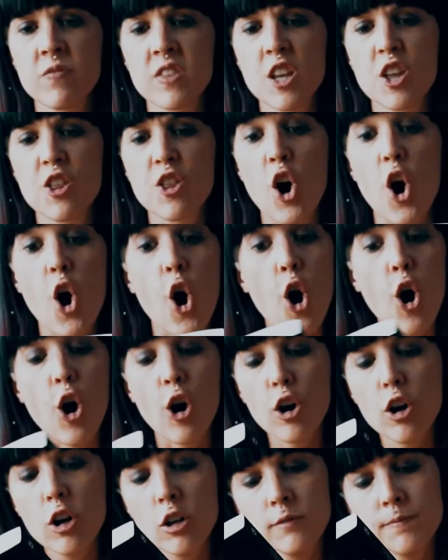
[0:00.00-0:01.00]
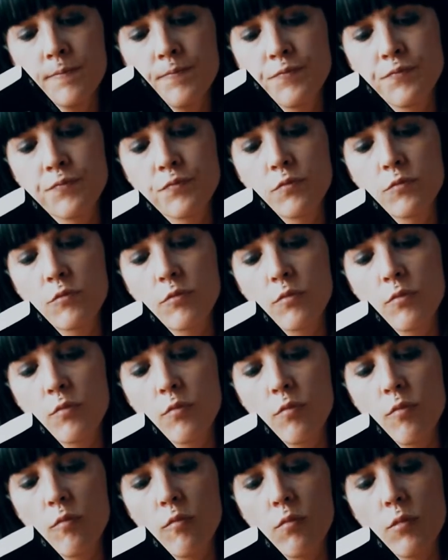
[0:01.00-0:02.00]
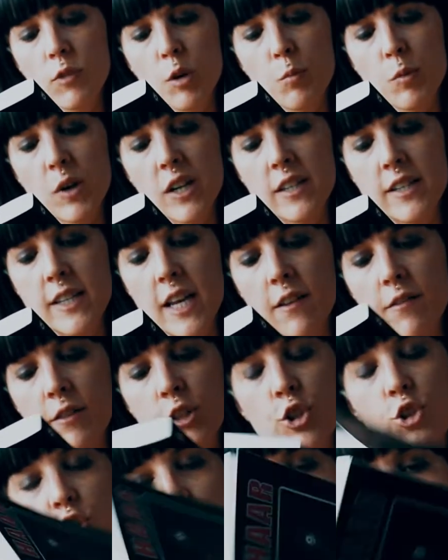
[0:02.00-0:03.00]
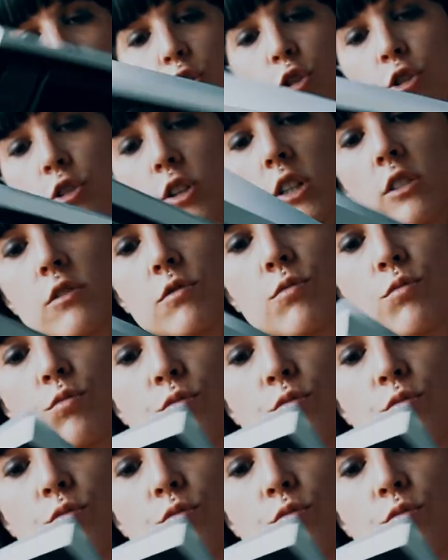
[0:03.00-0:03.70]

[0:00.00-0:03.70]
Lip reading: The Har by David Sodergren.